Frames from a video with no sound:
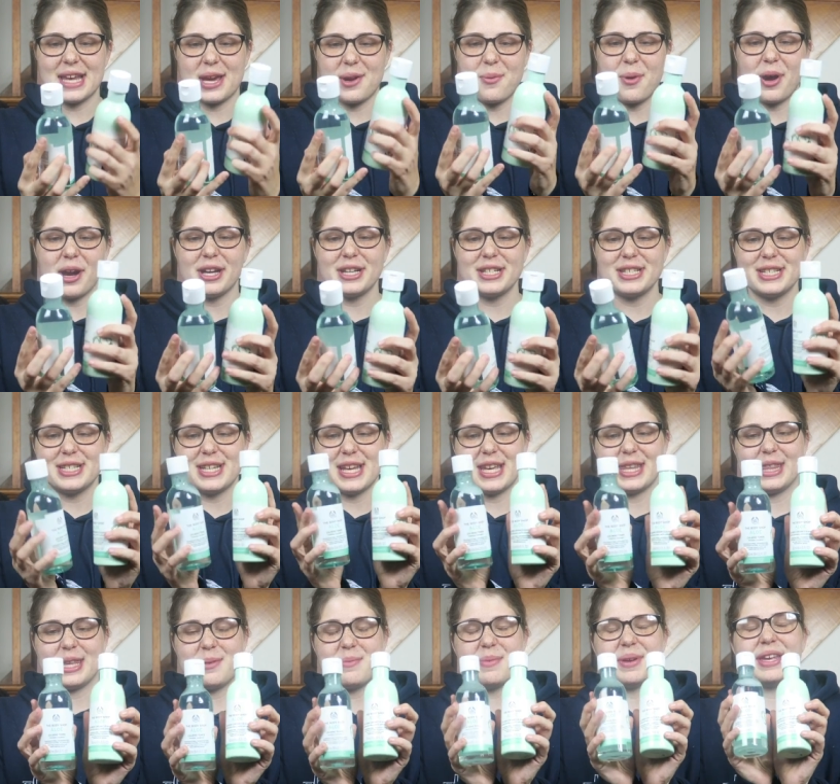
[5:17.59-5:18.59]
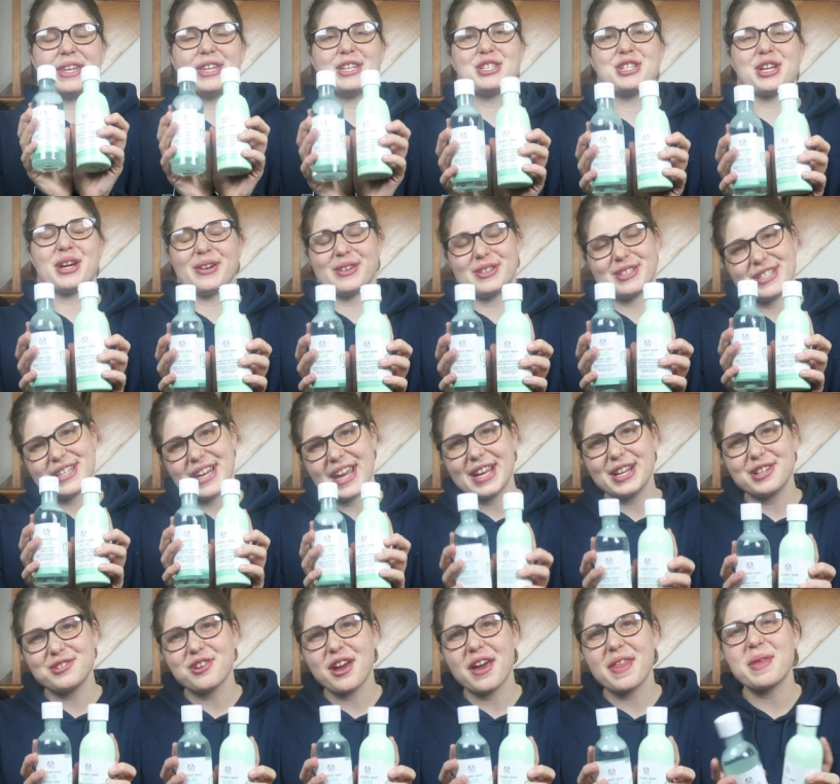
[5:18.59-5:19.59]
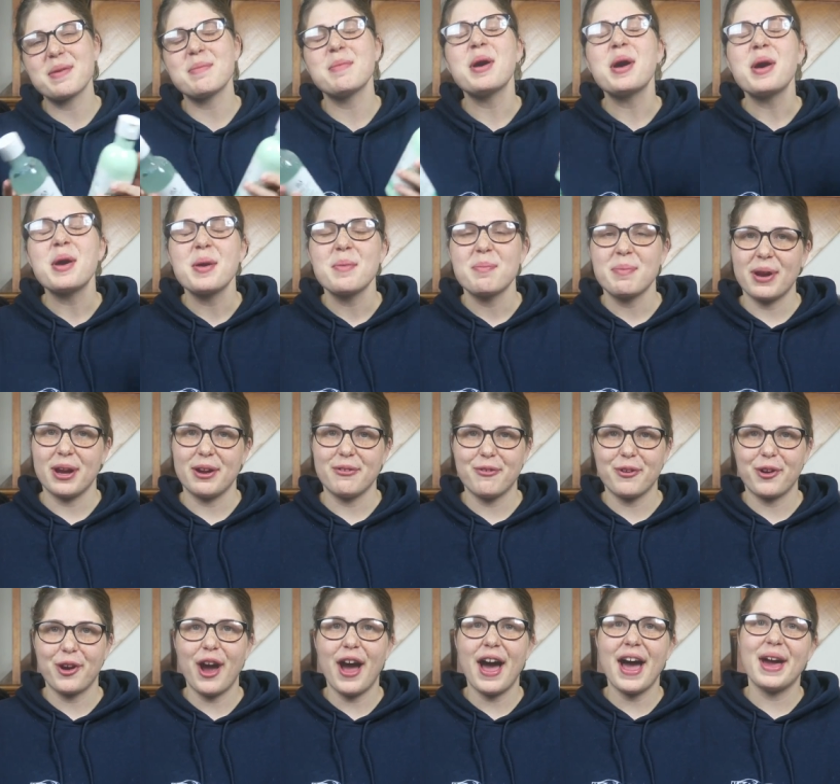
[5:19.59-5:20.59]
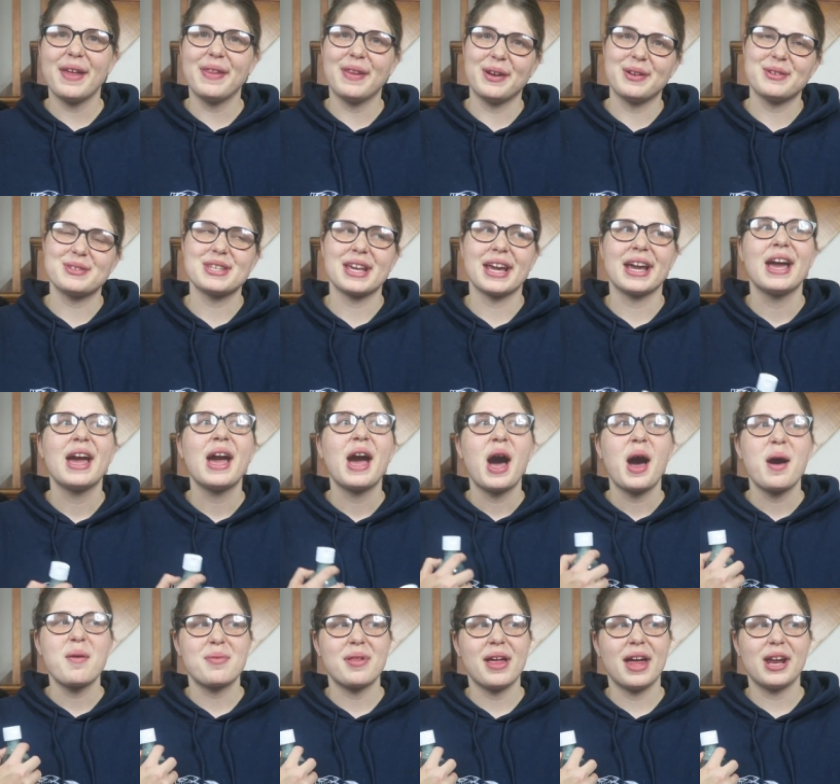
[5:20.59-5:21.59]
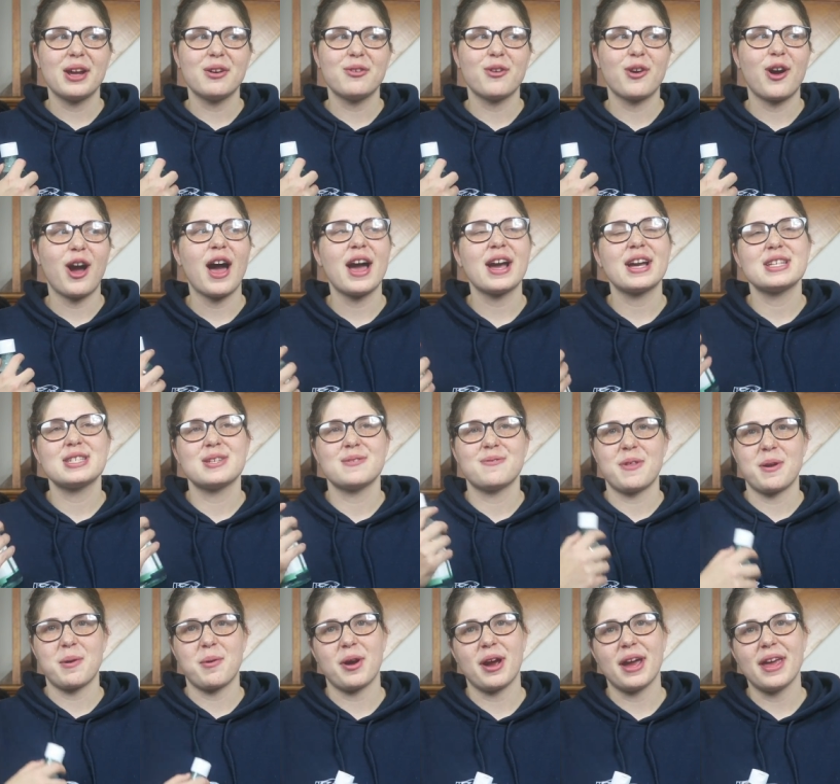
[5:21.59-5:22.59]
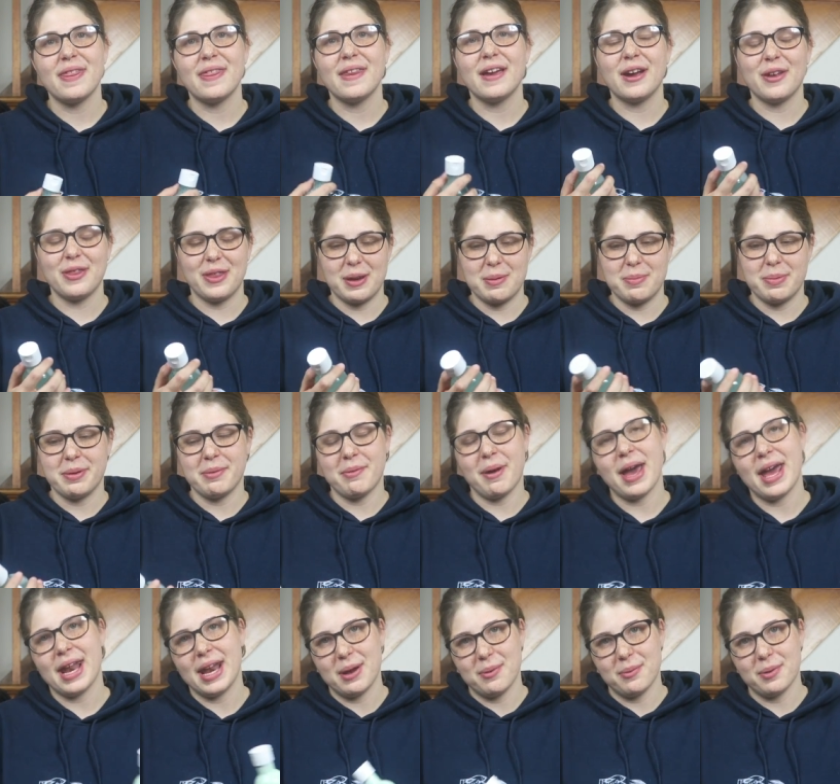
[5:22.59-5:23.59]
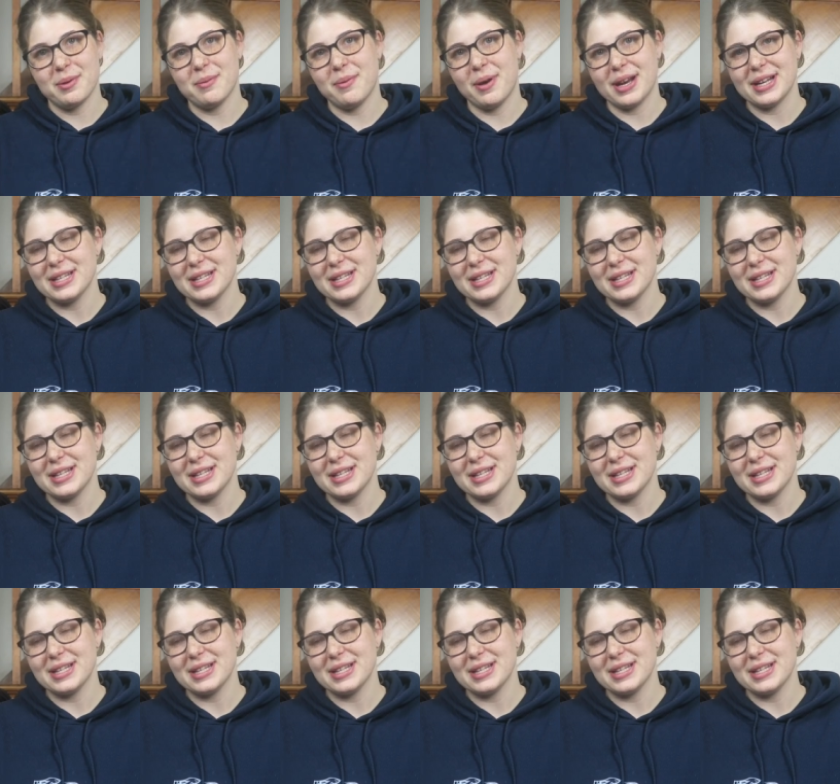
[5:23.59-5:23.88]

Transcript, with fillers: I wanted to take them in the shower today and try them, but I forgot. And then I was like, I'm glad I forgot because if they were in there, they'd be wet and I wouldn't